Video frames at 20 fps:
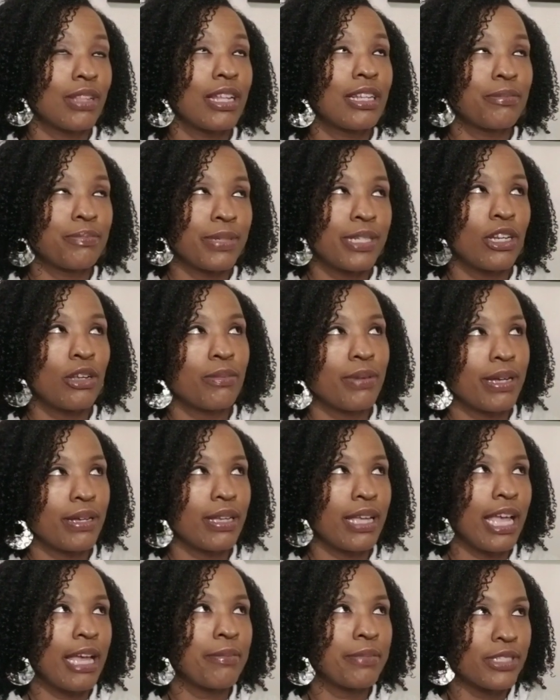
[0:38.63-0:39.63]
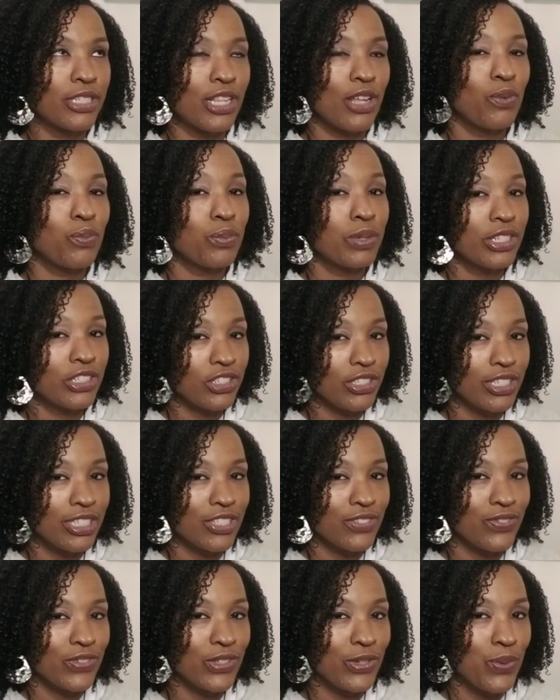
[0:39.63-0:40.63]
had been on my Amazon wish
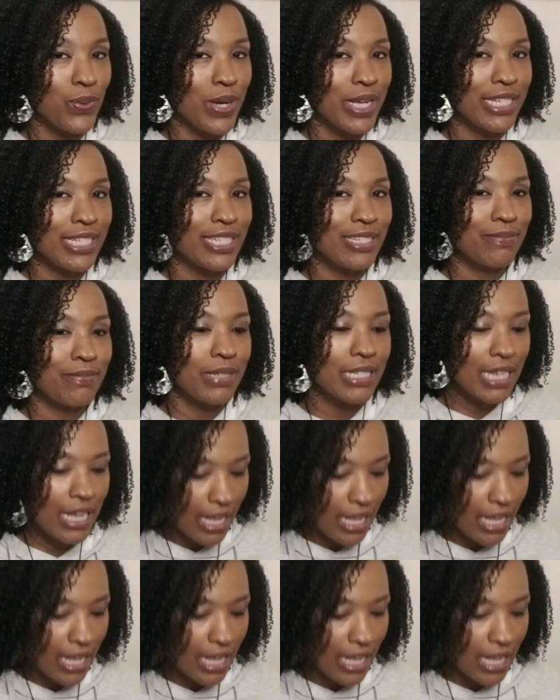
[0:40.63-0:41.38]
list for quite some